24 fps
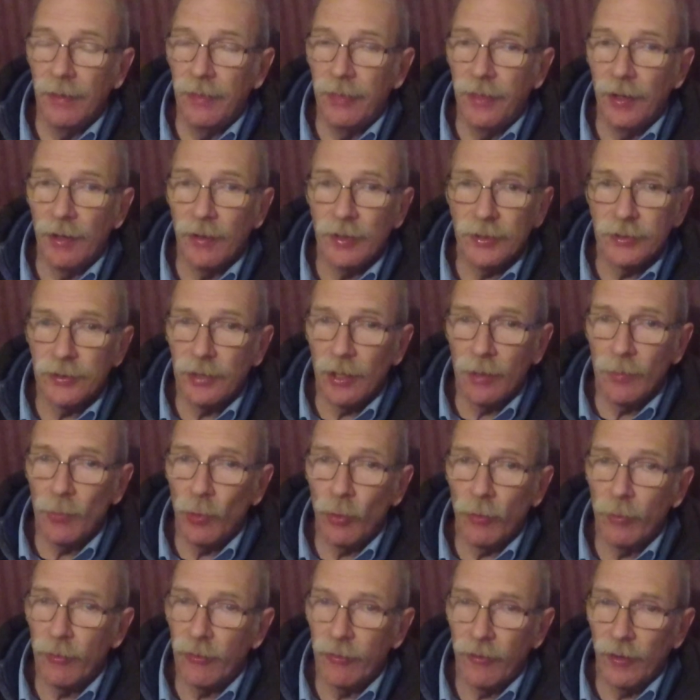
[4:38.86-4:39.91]
there is no
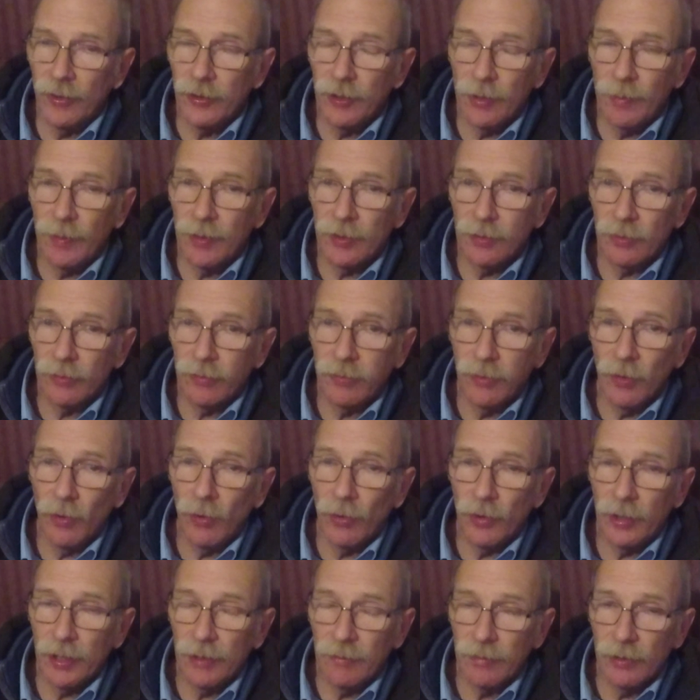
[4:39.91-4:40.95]
more fundamental
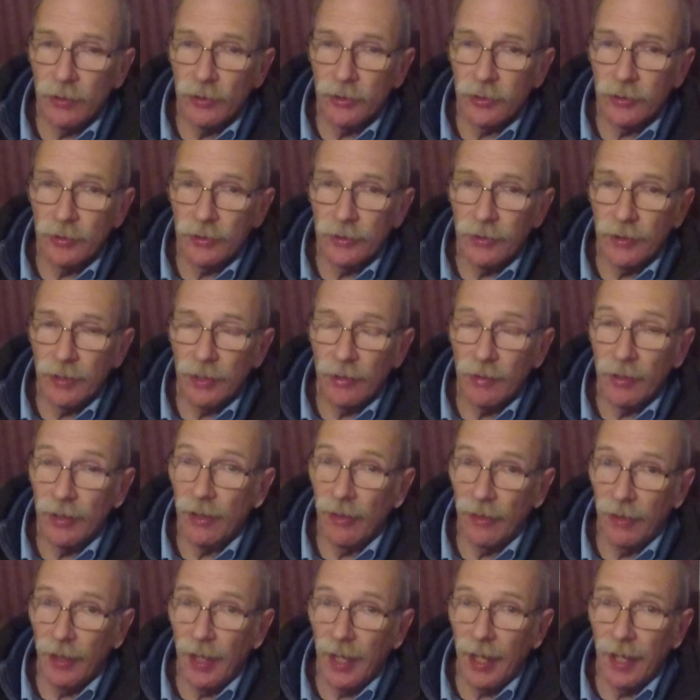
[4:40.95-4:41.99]
flaw in evolutionary theory
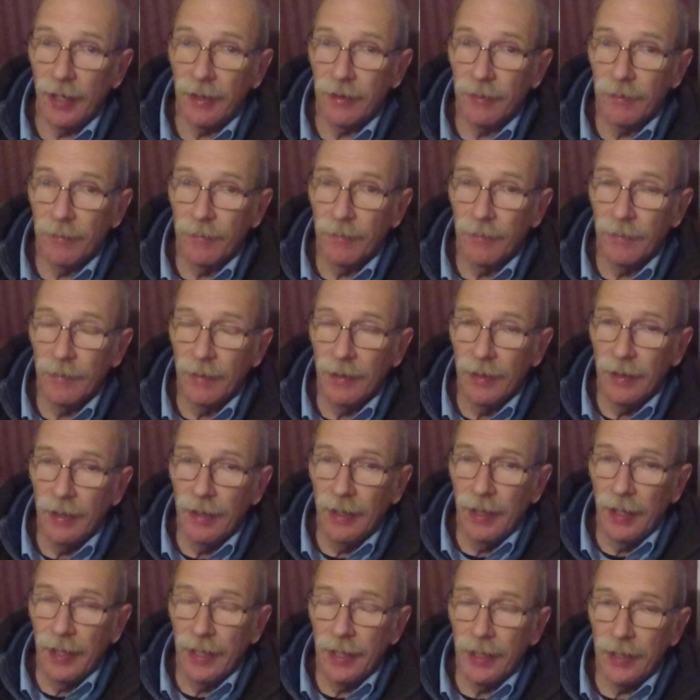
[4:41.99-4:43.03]
than that.
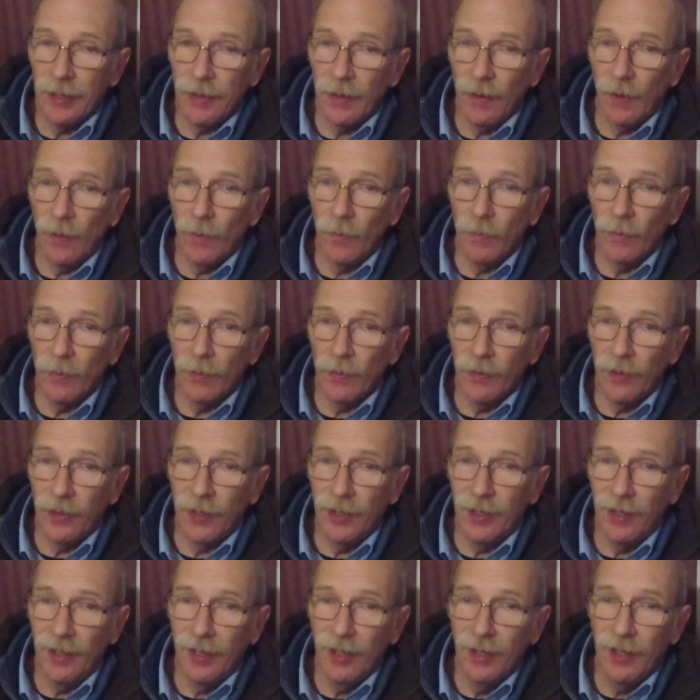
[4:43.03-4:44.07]
You know,
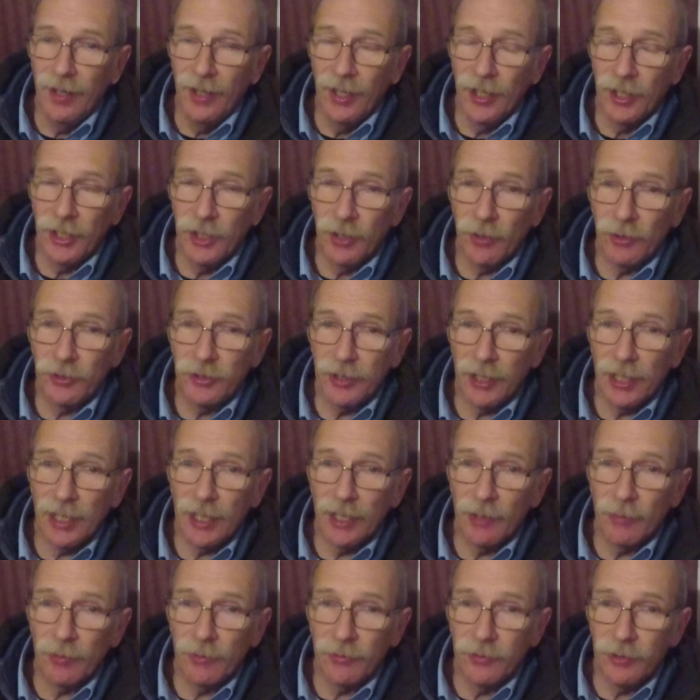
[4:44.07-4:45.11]
you're
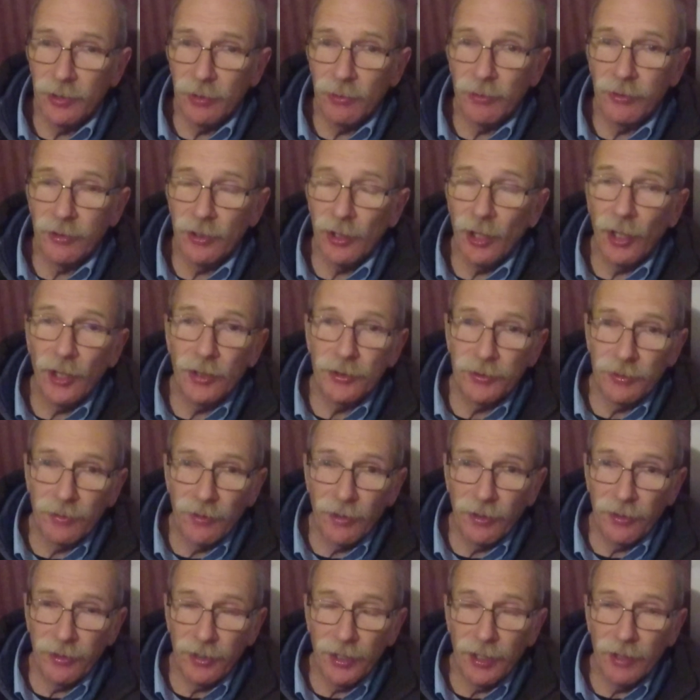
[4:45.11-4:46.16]
dealing with 2/3 of
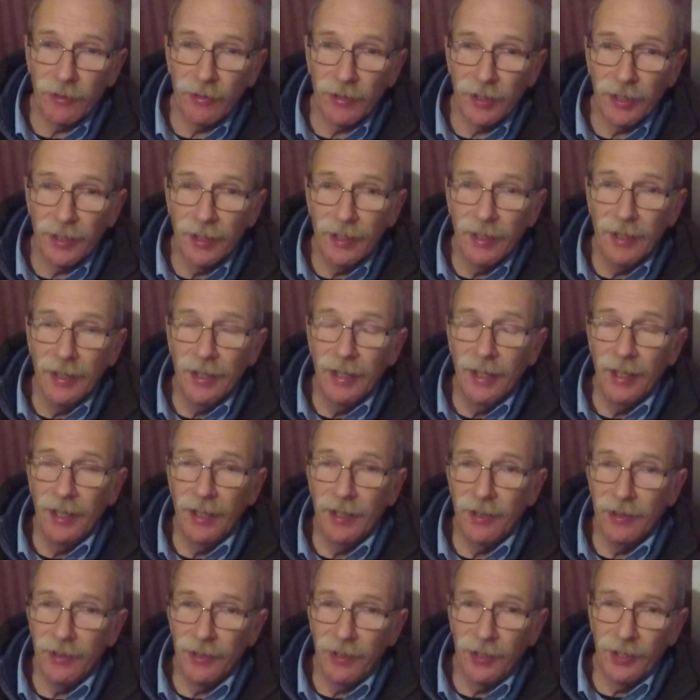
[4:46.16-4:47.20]
the theory.
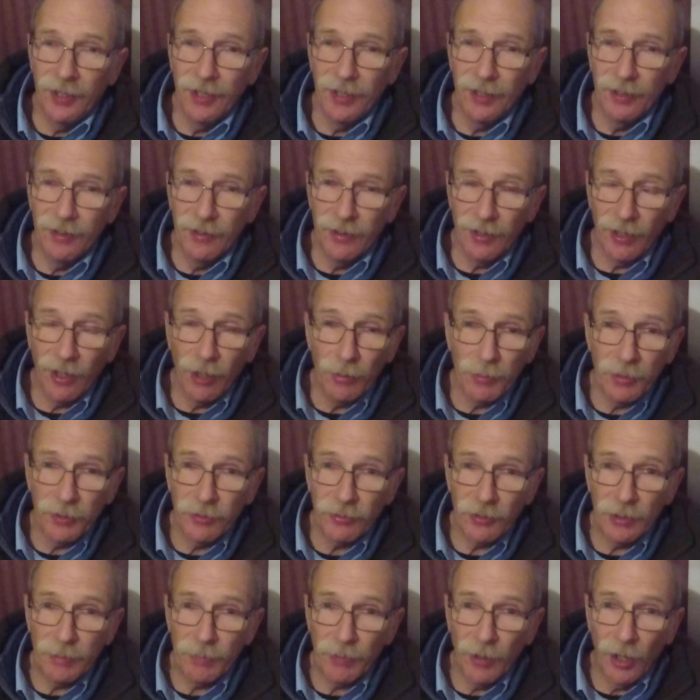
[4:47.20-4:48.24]
There are only
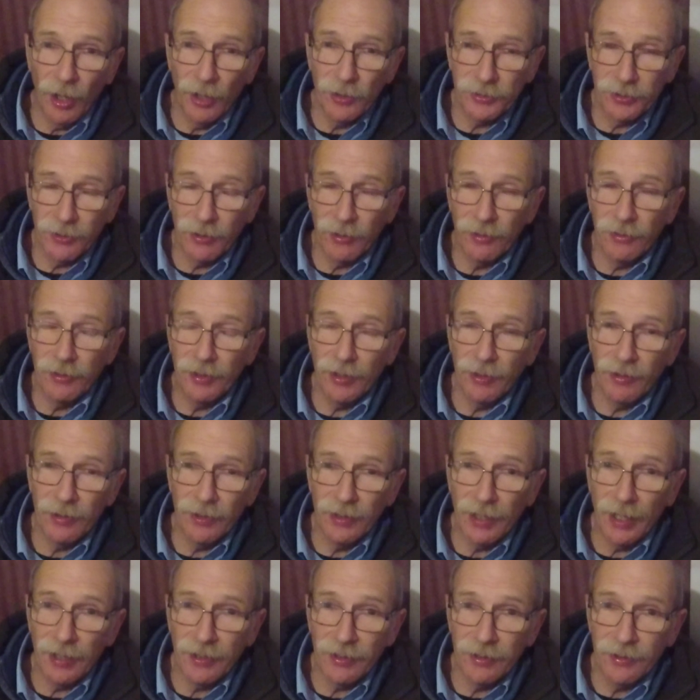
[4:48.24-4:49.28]
3 parts to the
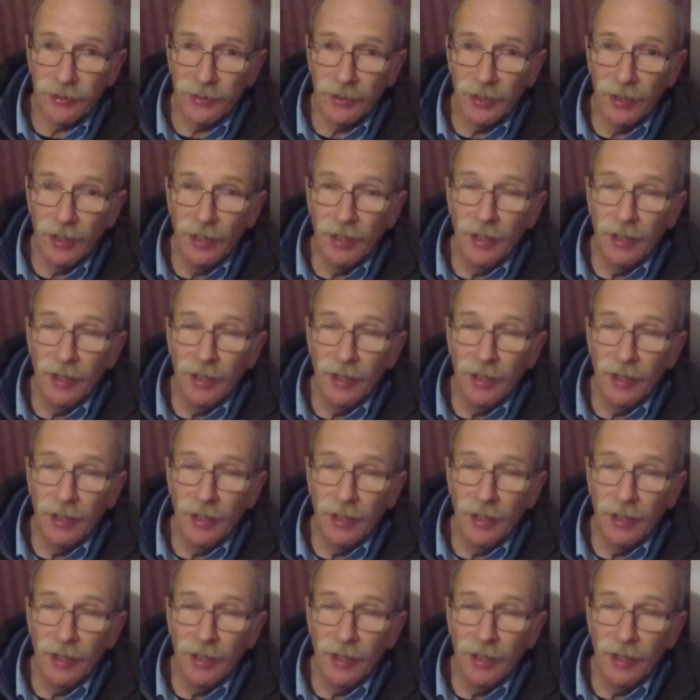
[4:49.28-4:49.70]
theory, that is